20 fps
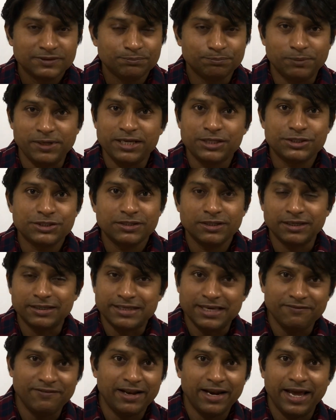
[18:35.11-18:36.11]
Please
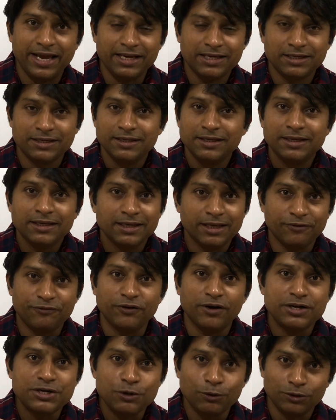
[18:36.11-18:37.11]
give a like. If
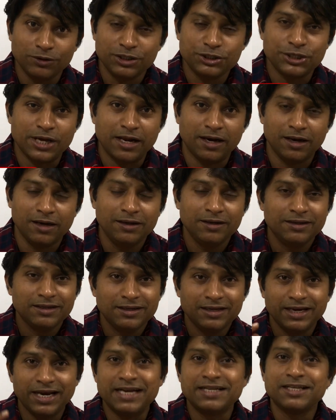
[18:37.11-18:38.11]
you are new to the channel,
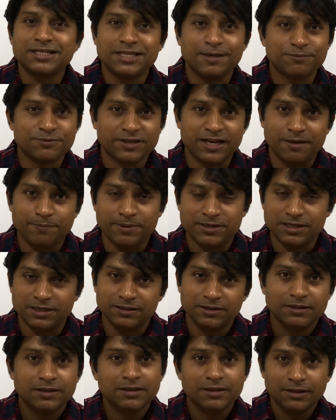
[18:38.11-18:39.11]
hit the subscribe
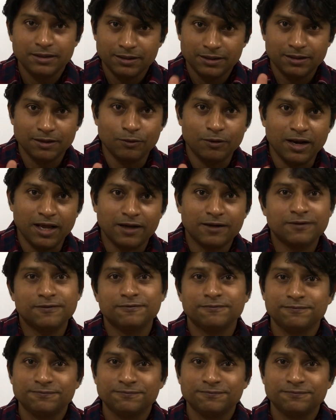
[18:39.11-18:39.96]
button. Good luck.